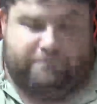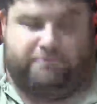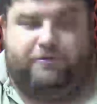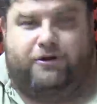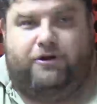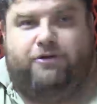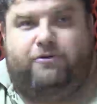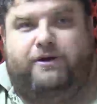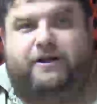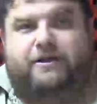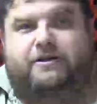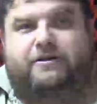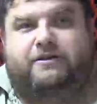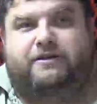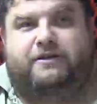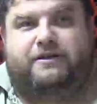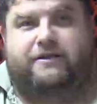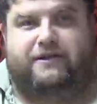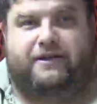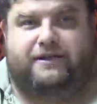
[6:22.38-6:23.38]
Berwick,
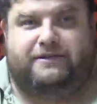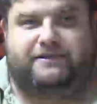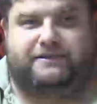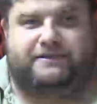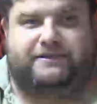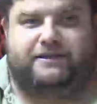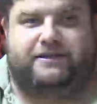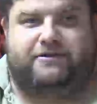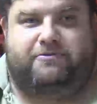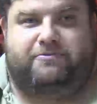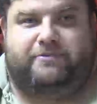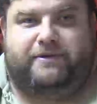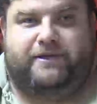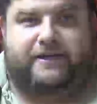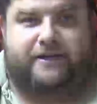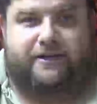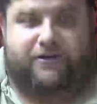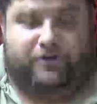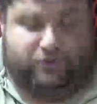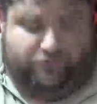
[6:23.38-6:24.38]
as I said, will be
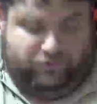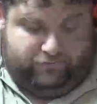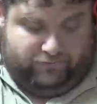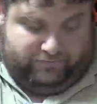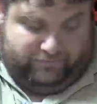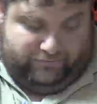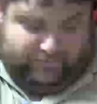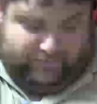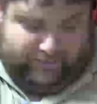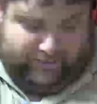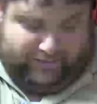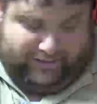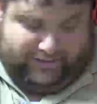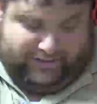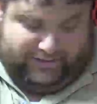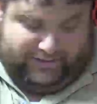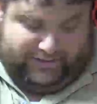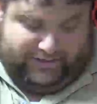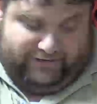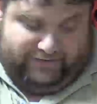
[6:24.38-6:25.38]
at home
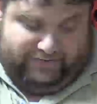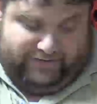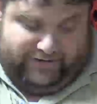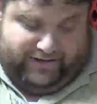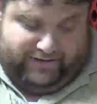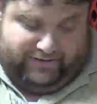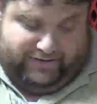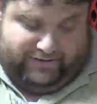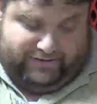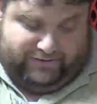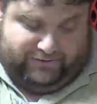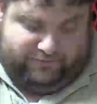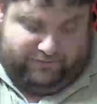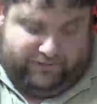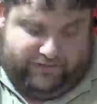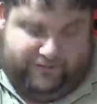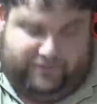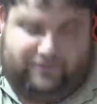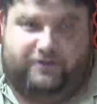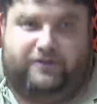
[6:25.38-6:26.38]
against Erath this
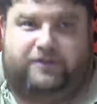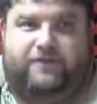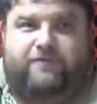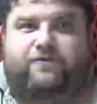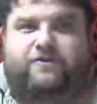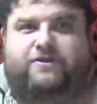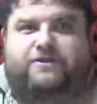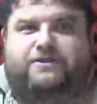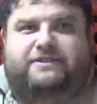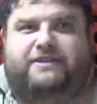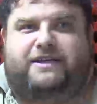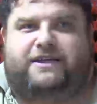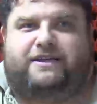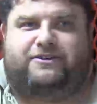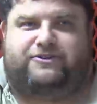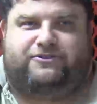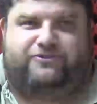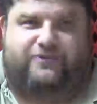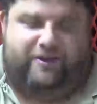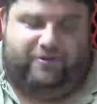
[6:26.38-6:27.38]
week, looking for its 2nd
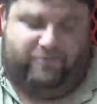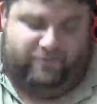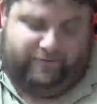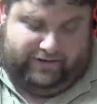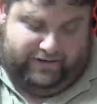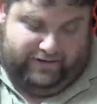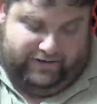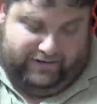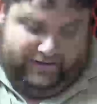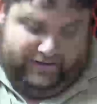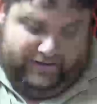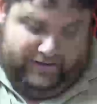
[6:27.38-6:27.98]
straight win